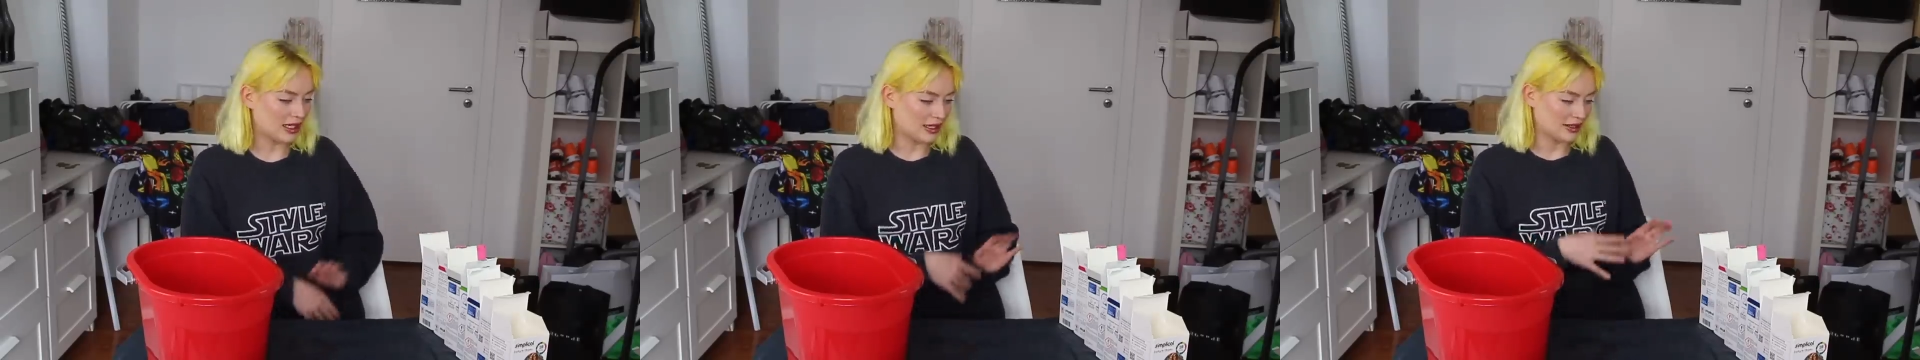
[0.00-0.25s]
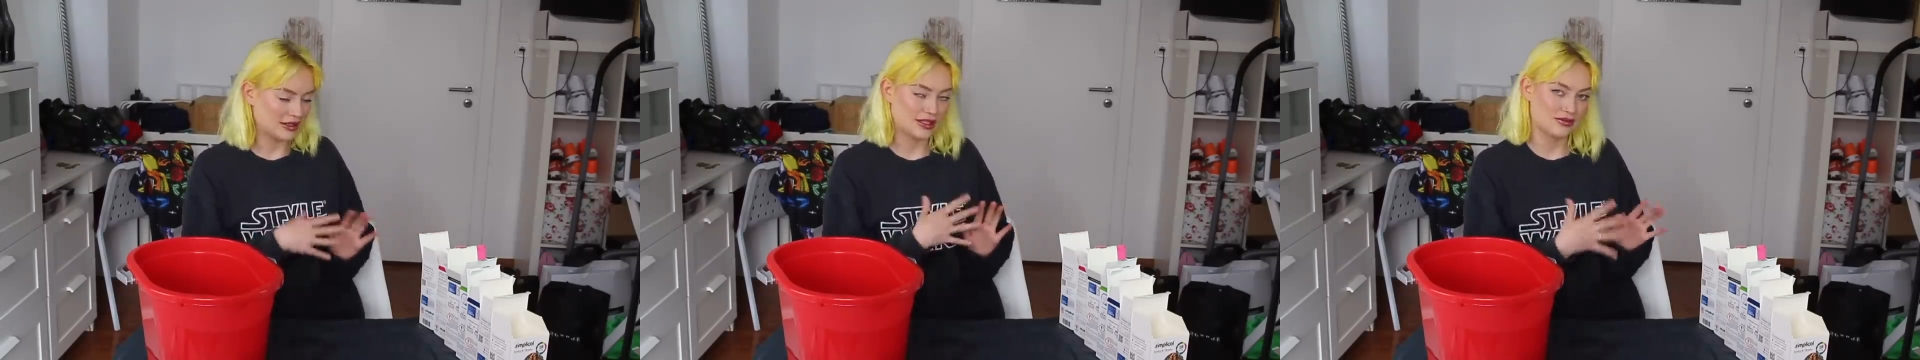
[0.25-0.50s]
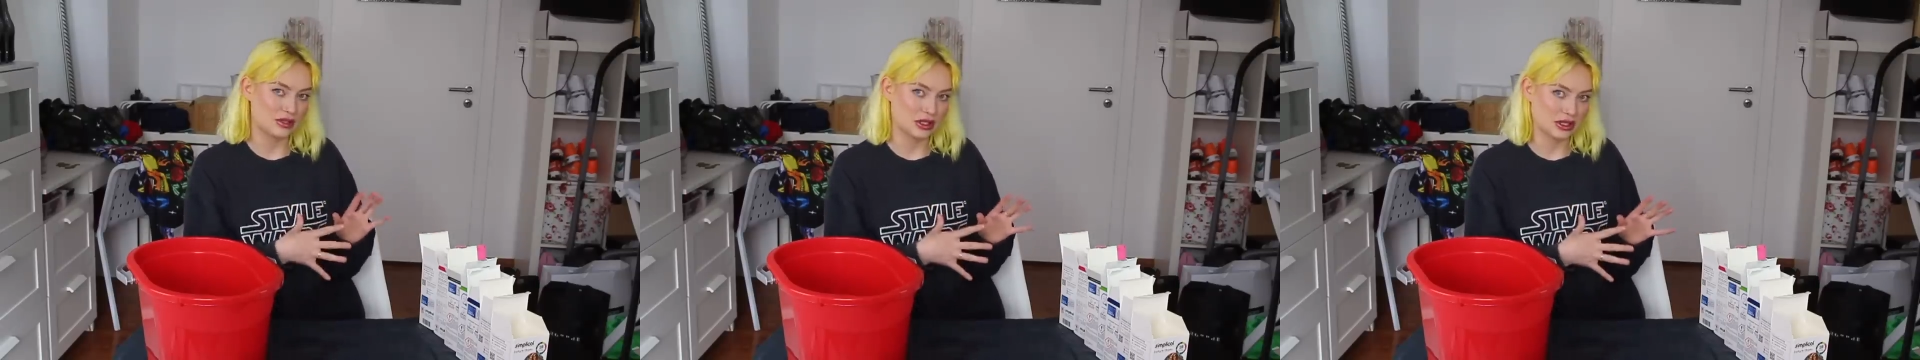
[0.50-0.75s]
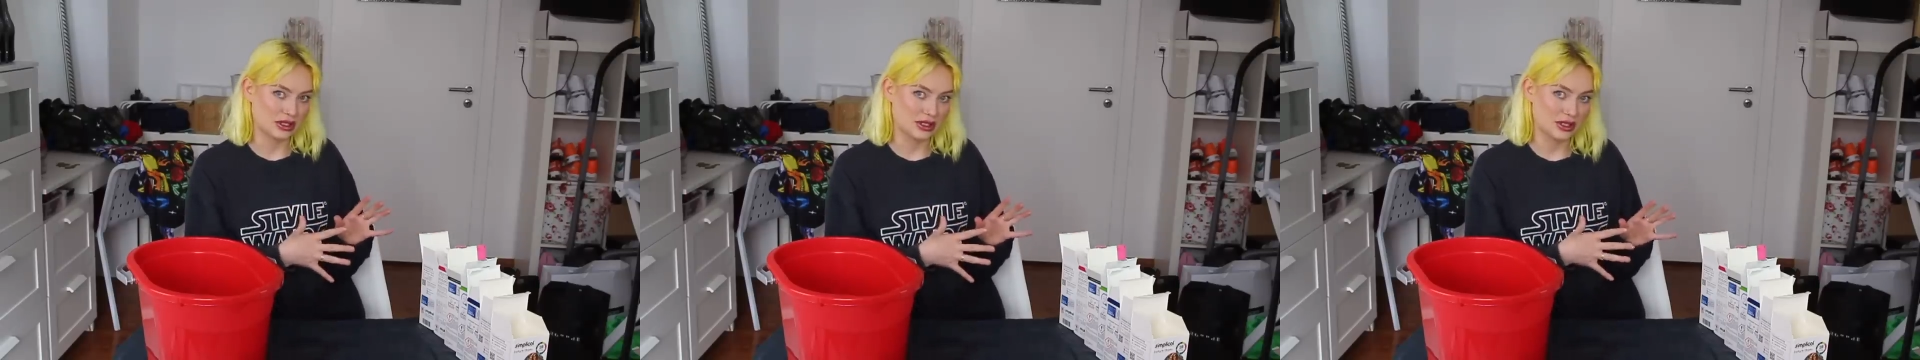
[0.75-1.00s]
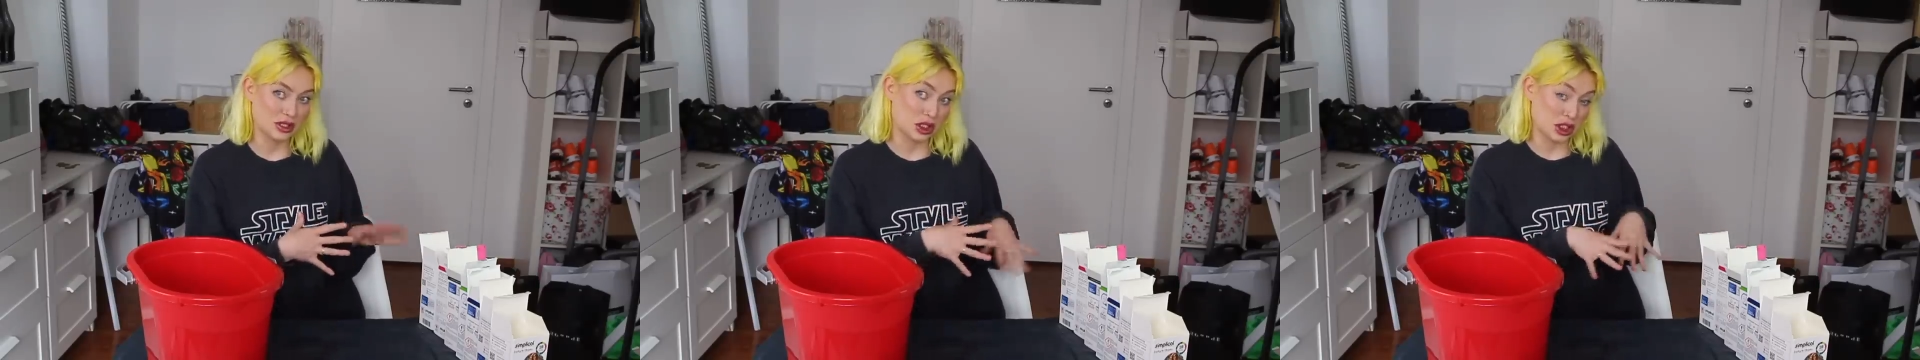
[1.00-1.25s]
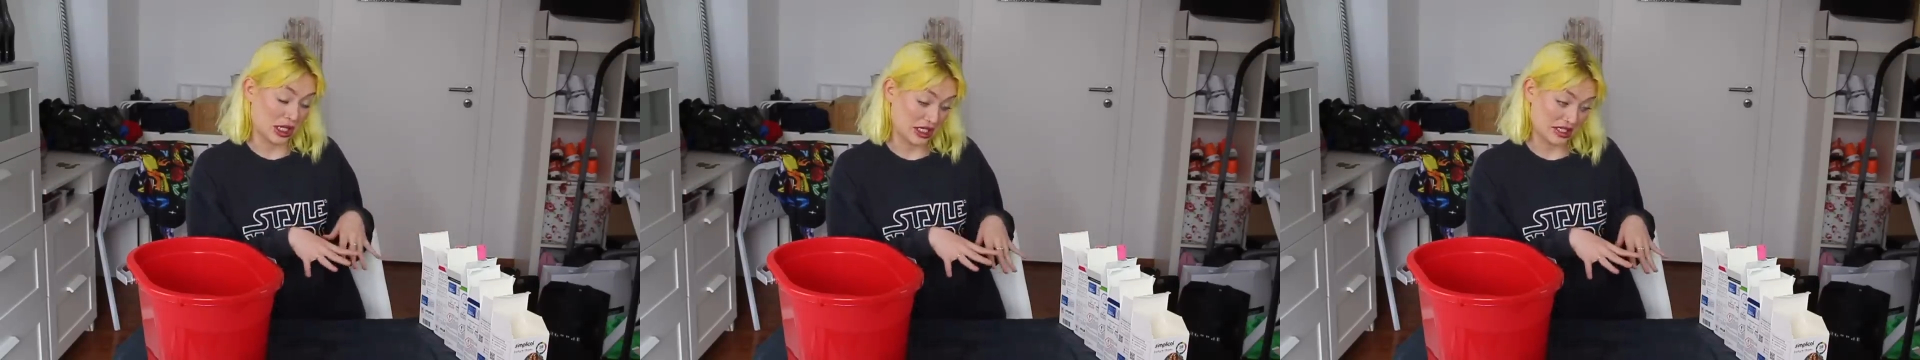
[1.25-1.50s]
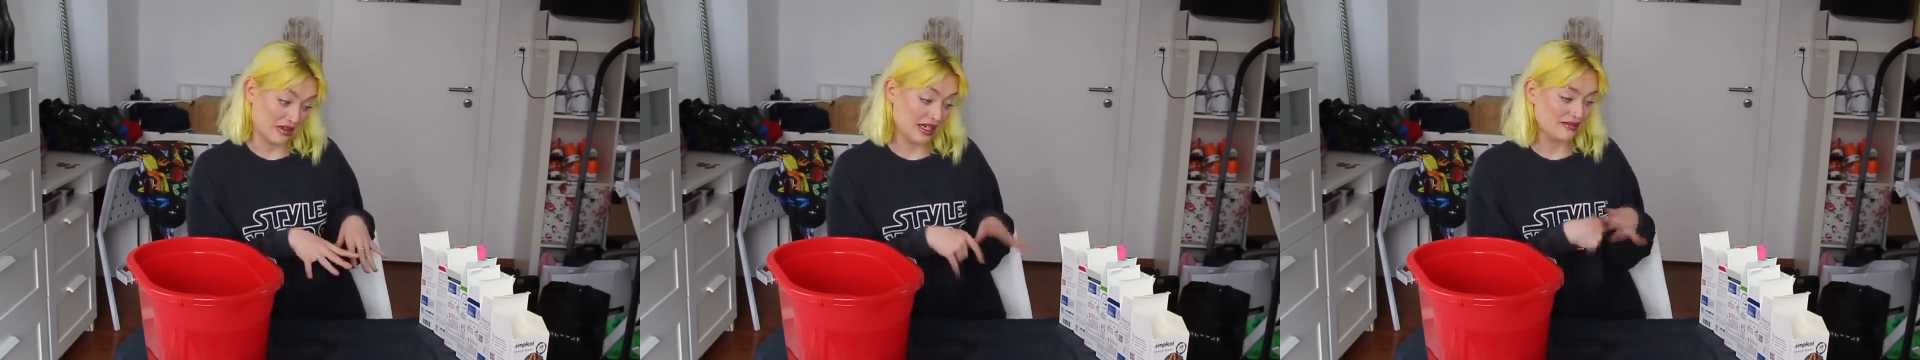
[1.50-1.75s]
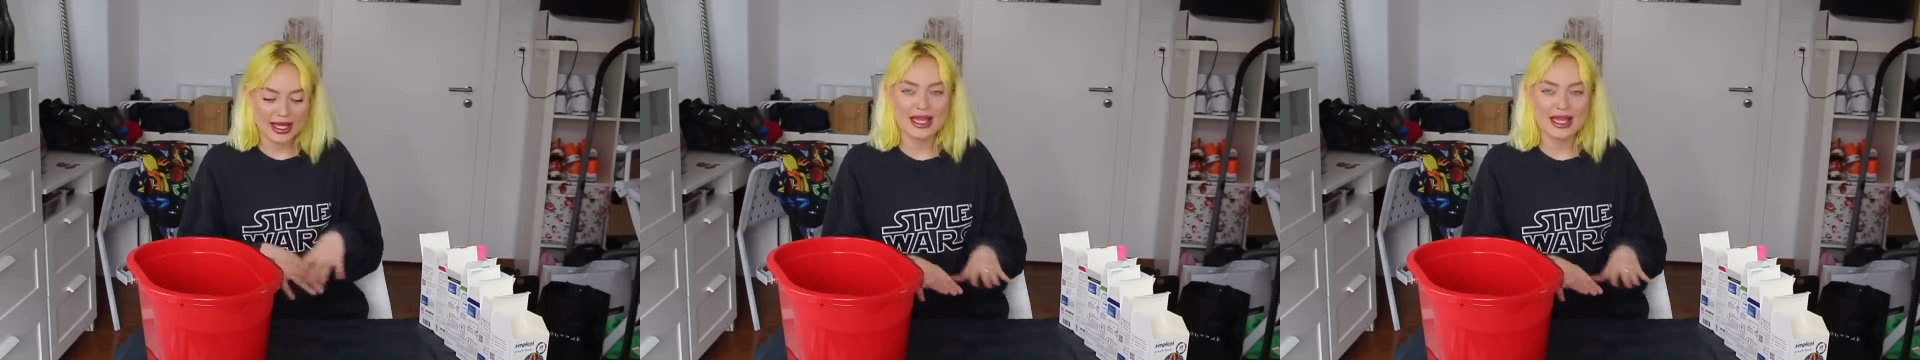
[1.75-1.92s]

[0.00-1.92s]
and different shades of it.